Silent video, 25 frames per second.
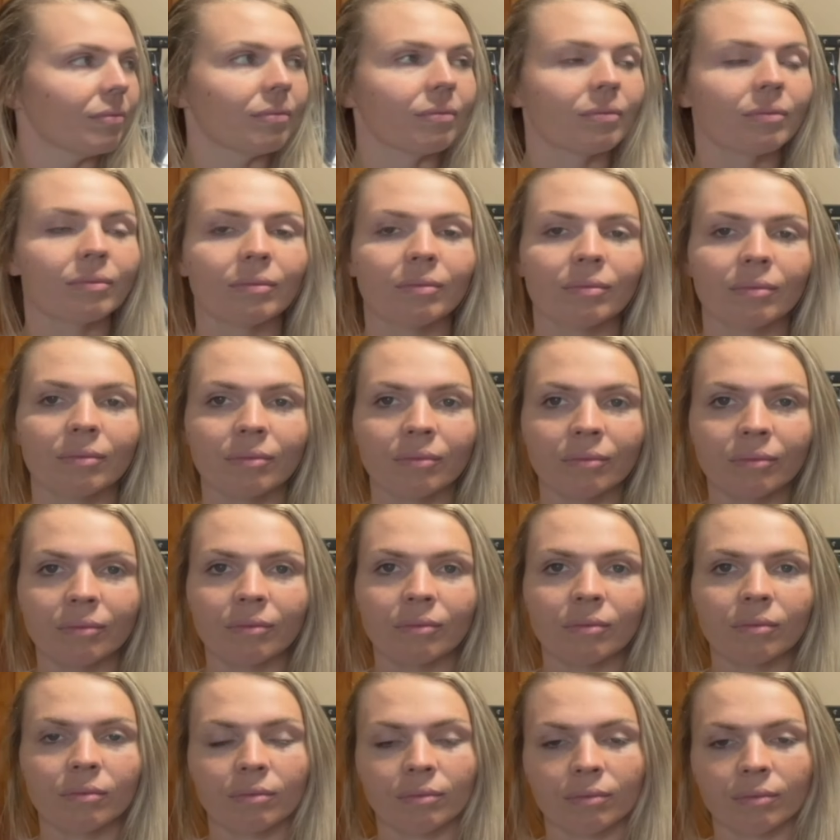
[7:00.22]

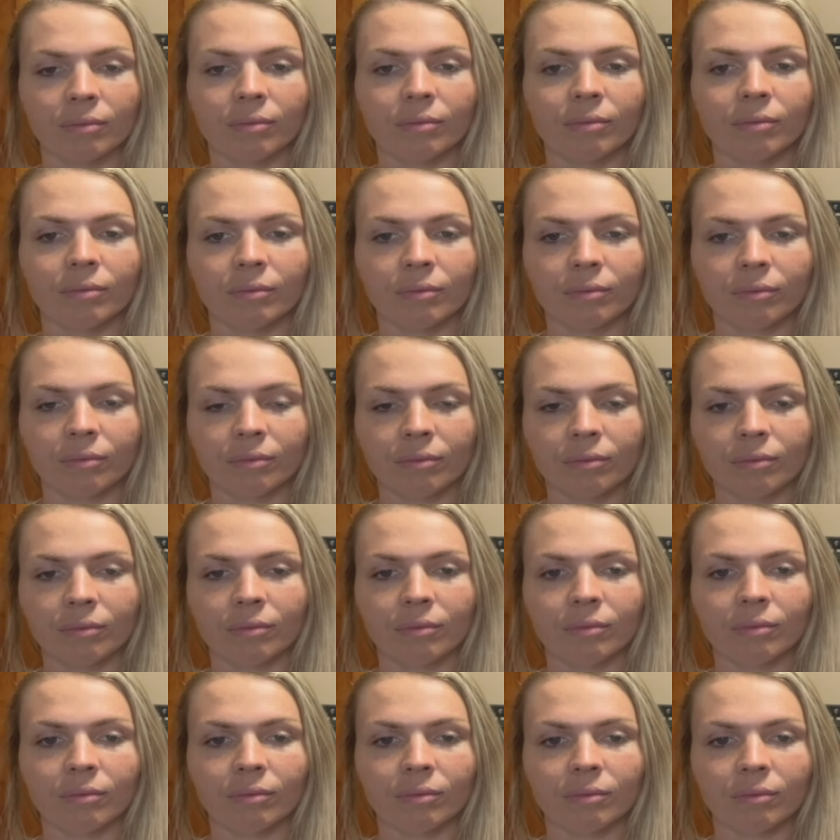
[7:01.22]

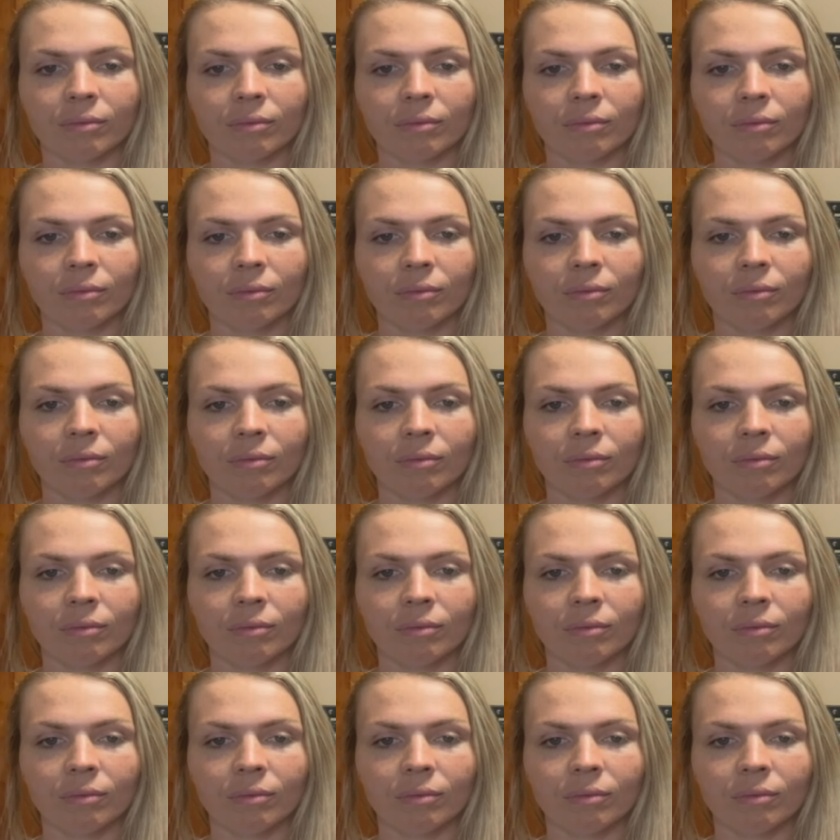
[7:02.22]
[no speech]